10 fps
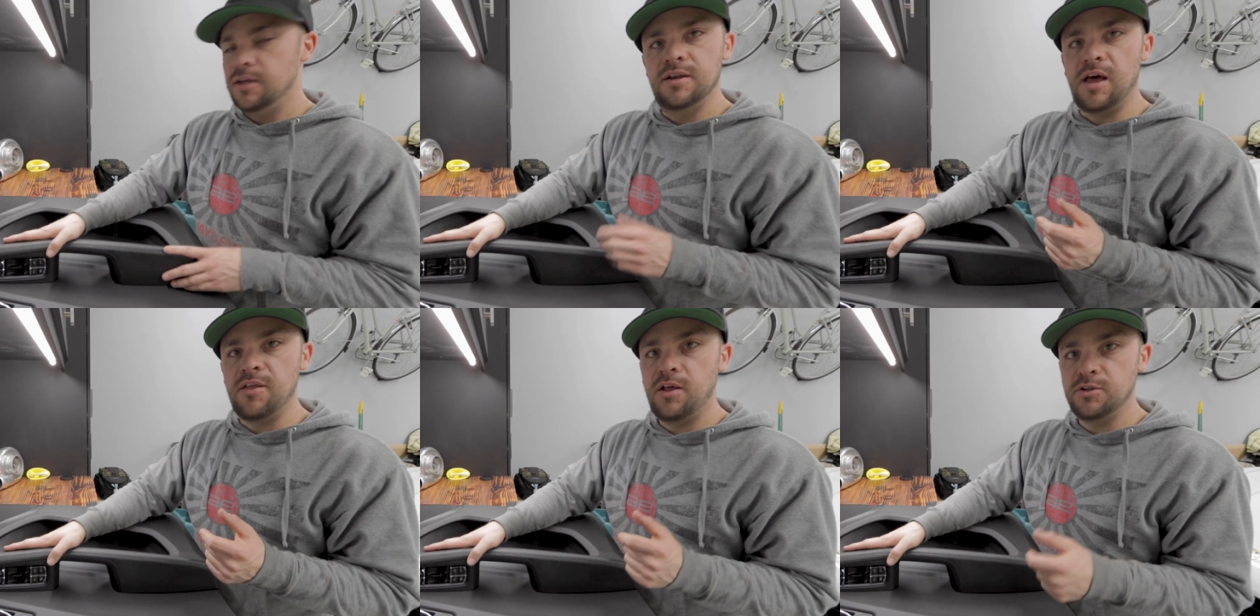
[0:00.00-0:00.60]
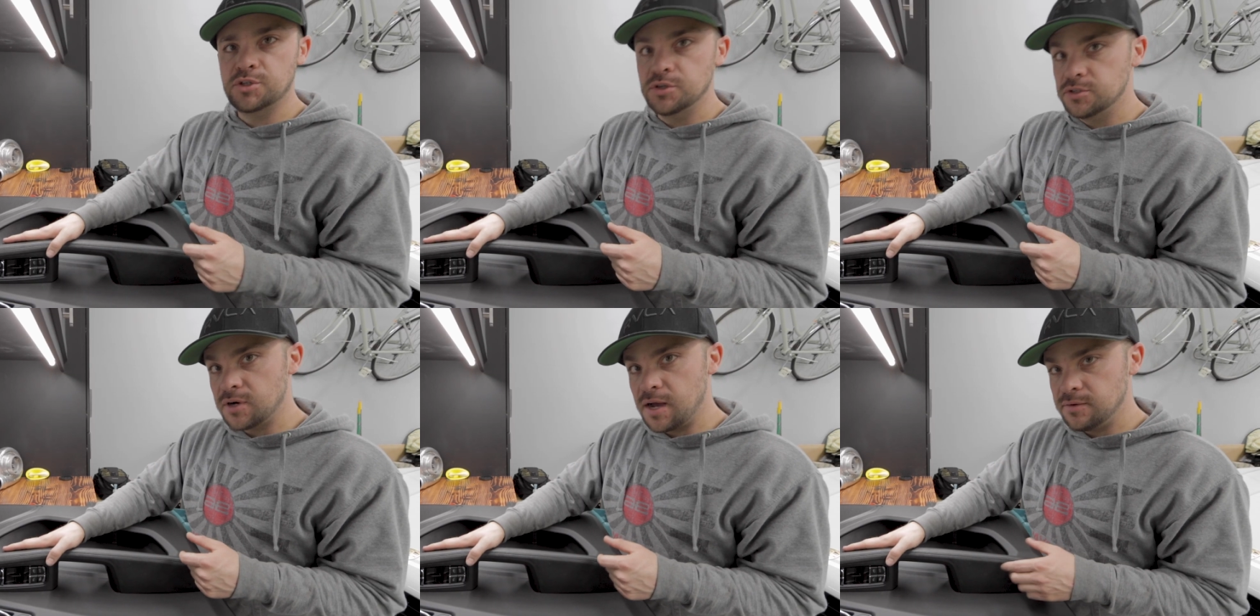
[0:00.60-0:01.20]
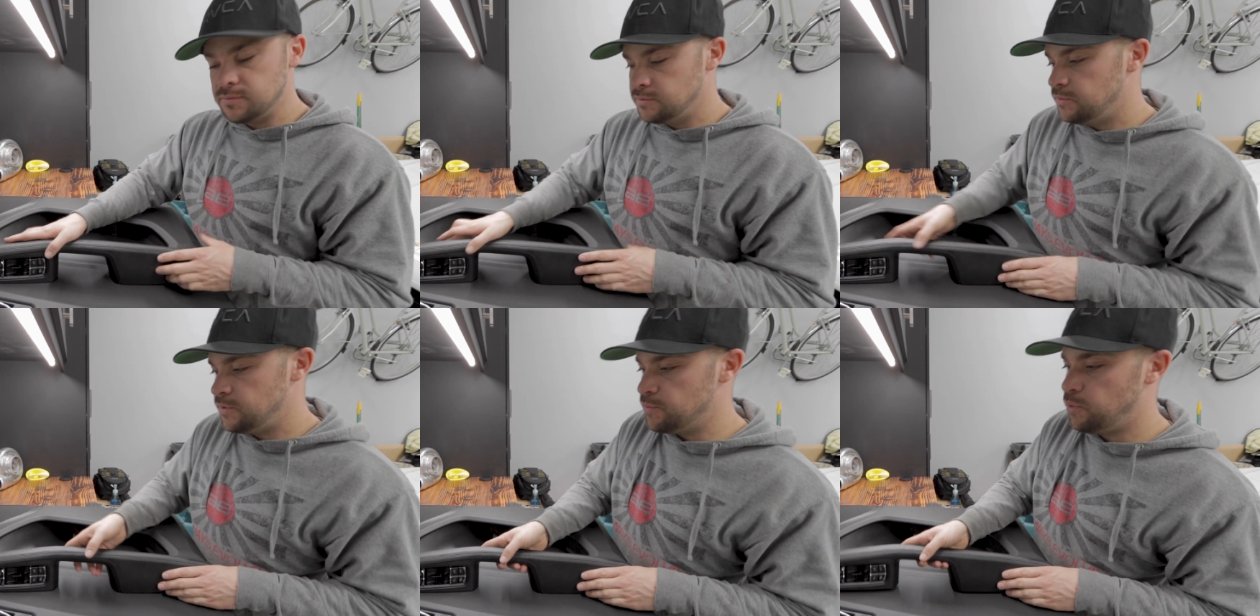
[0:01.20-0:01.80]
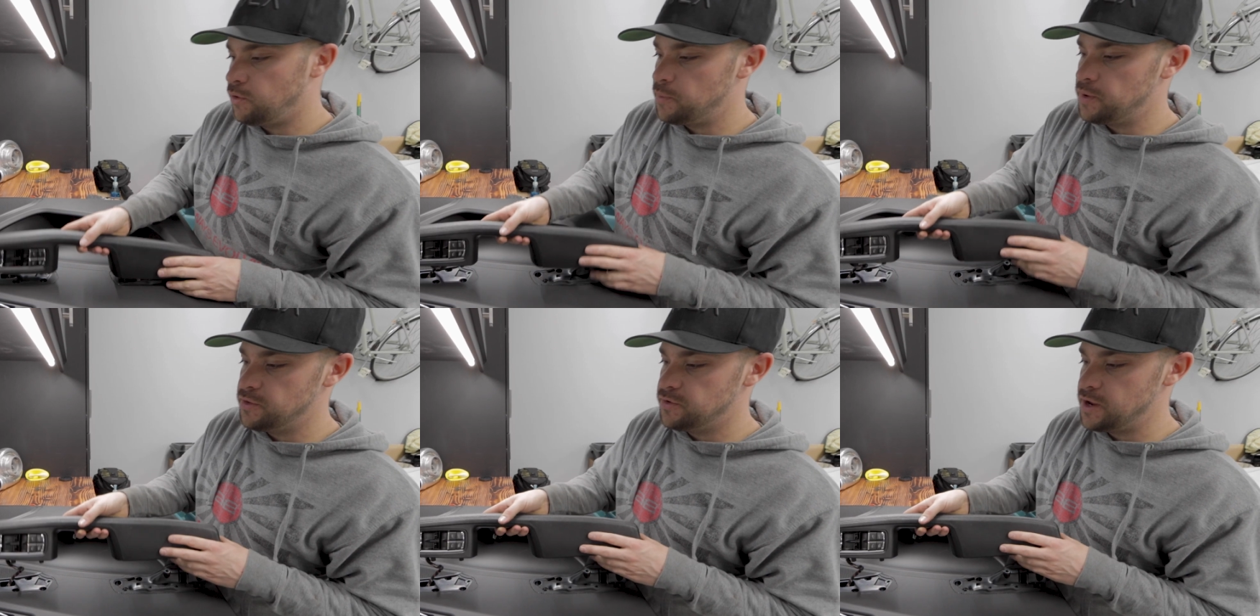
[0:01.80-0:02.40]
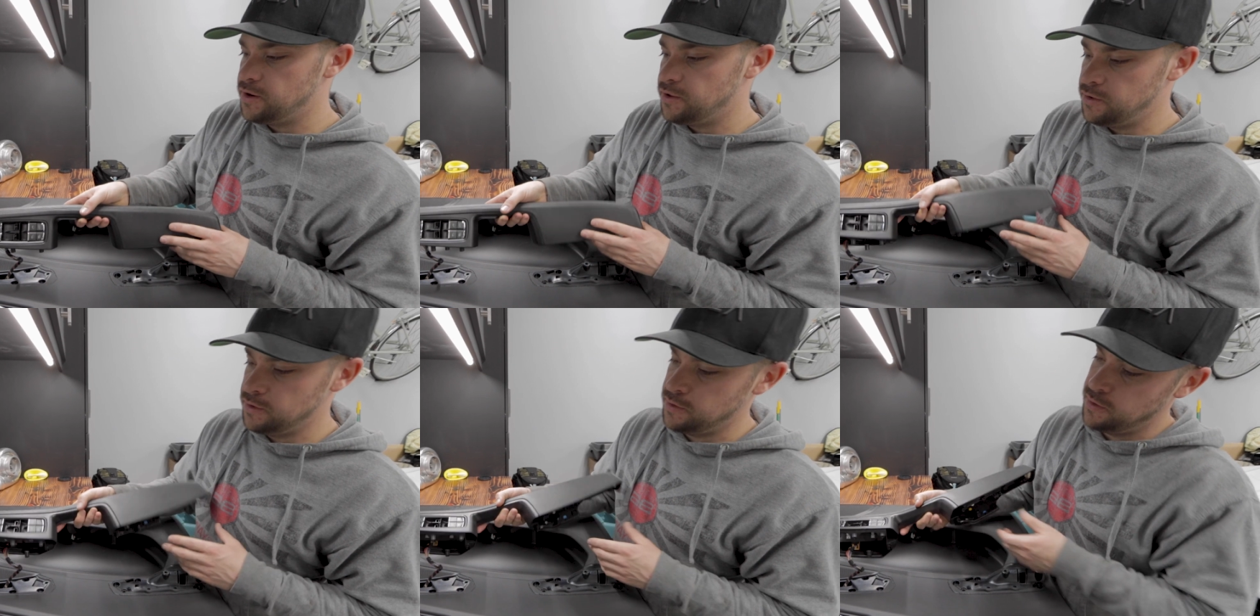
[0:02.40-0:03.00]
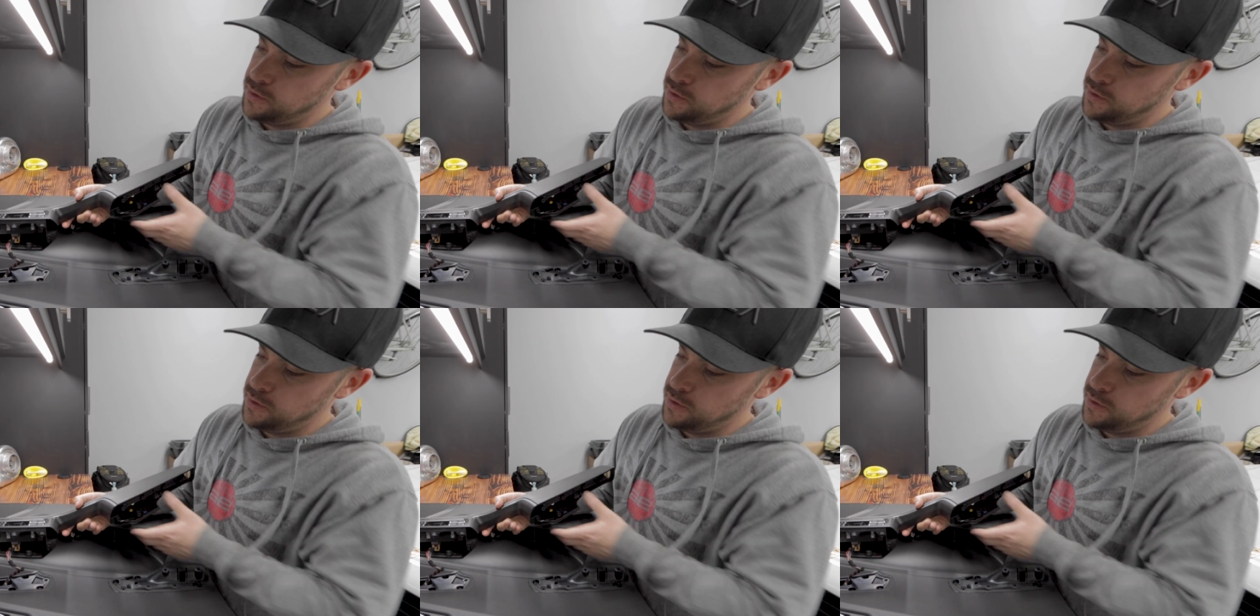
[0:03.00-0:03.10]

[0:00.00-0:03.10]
Now that all the screws are out, we can pull up on this handle,